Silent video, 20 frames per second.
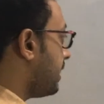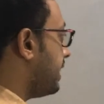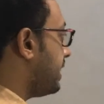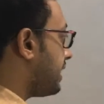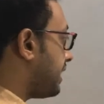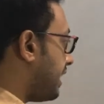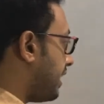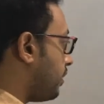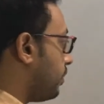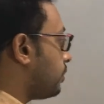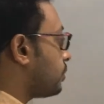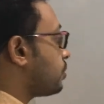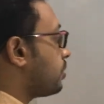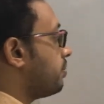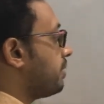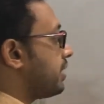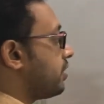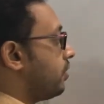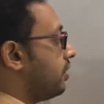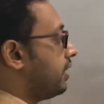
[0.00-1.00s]
it can also
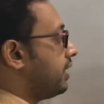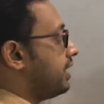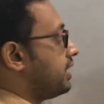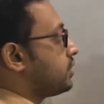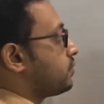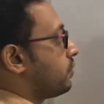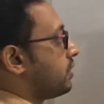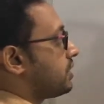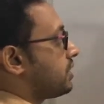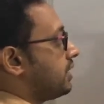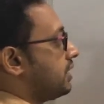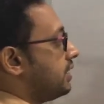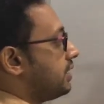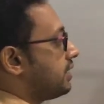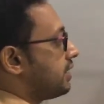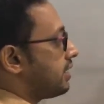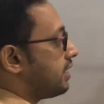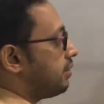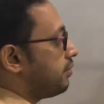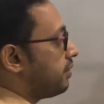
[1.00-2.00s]
be called as, what's
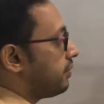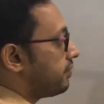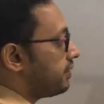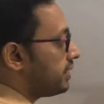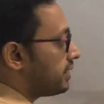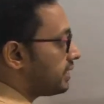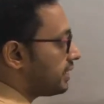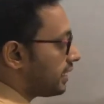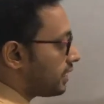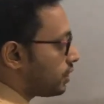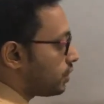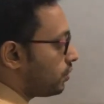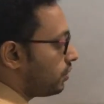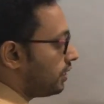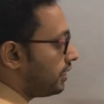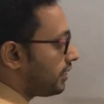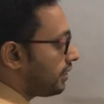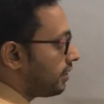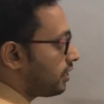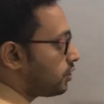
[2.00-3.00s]
another name of this
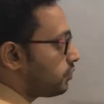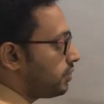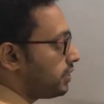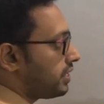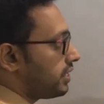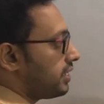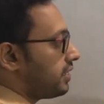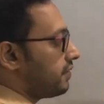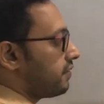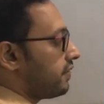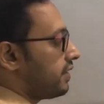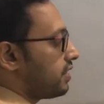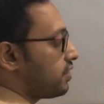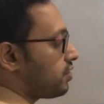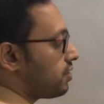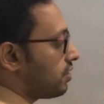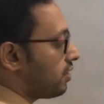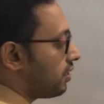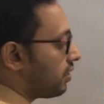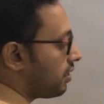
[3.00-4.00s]
sexually transmitted
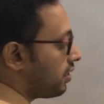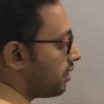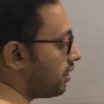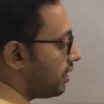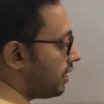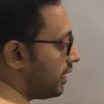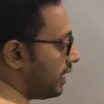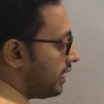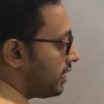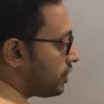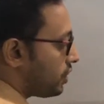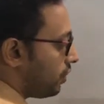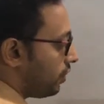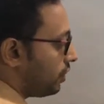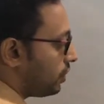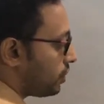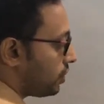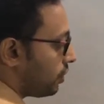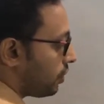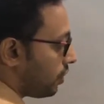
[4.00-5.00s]
infection? It's
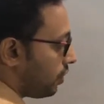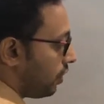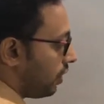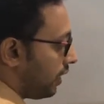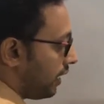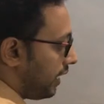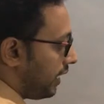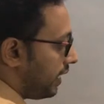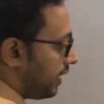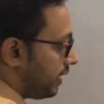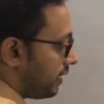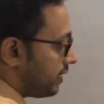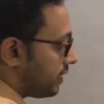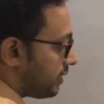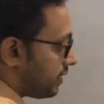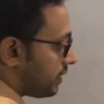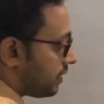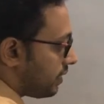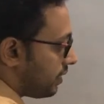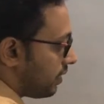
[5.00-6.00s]
also called
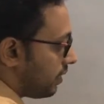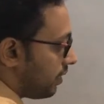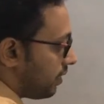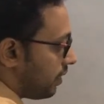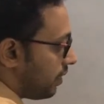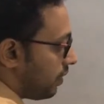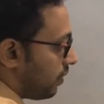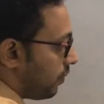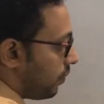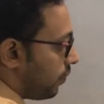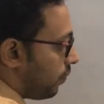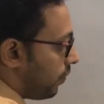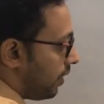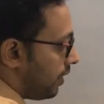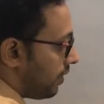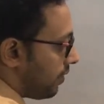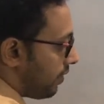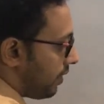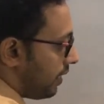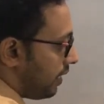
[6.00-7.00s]
as
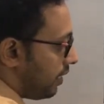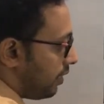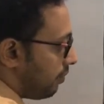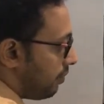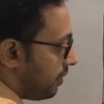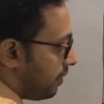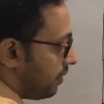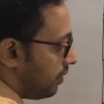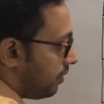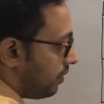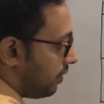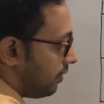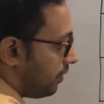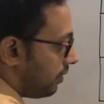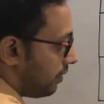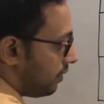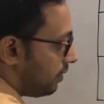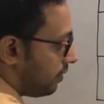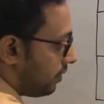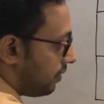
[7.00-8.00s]

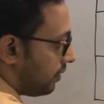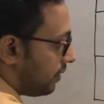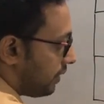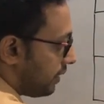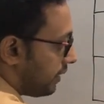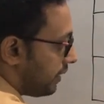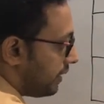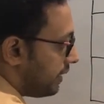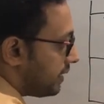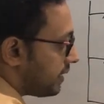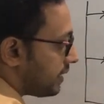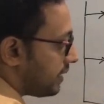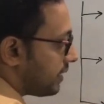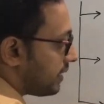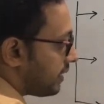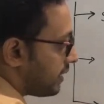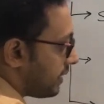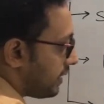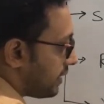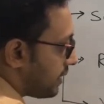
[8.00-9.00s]
vulnerable
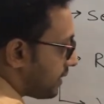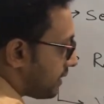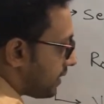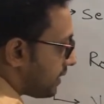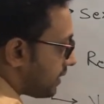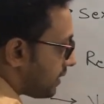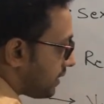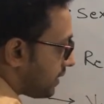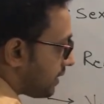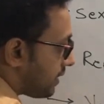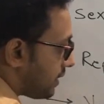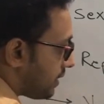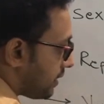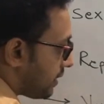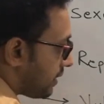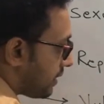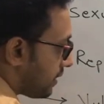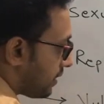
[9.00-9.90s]
diseases.